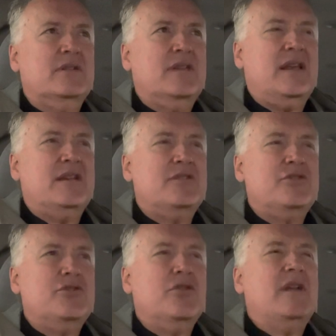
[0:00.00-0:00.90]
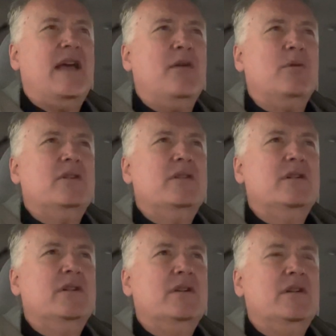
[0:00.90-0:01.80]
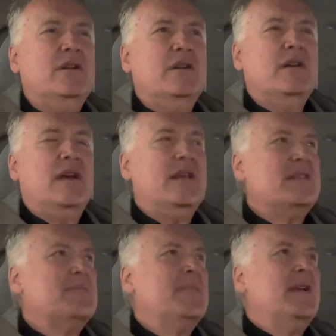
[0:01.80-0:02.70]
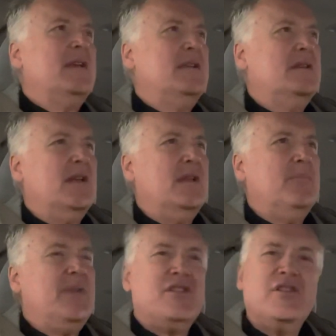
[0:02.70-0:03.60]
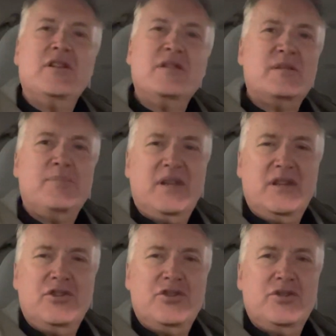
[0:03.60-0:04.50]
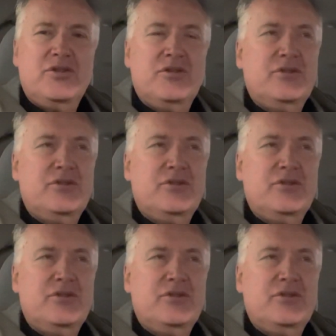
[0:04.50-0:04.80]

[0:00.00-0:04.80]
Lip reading: that John Howard has made a passionate speech